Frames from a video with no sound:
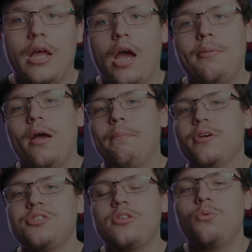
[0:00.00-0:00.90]
Now, I'm not
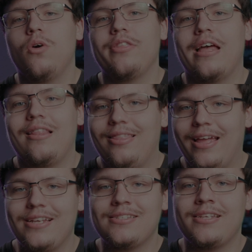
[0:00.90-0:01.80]
personally one that
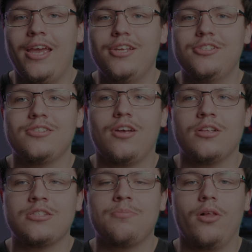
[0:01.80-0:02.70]
likes cages
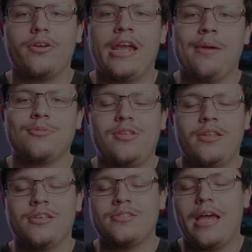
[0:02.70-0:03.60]
on smaller cameras
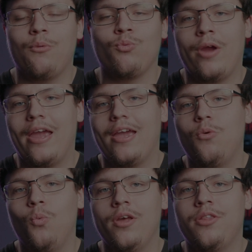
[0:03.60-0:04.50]
like this. I
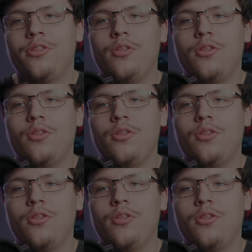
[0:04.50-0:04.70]
ran with